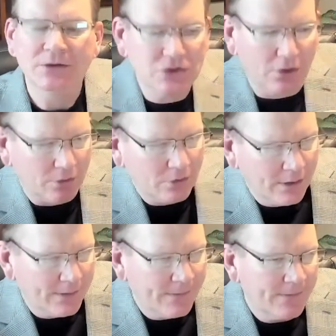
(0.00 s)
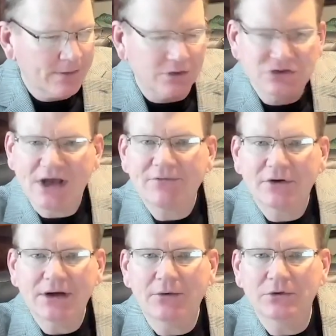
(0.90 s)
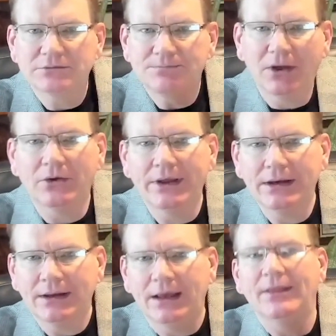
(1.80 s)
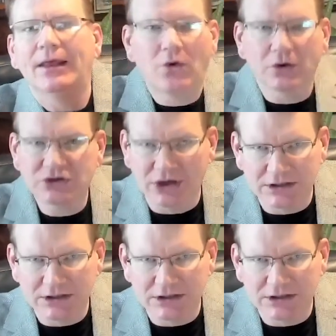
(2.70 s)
So the sovereign debt was building, and then of course it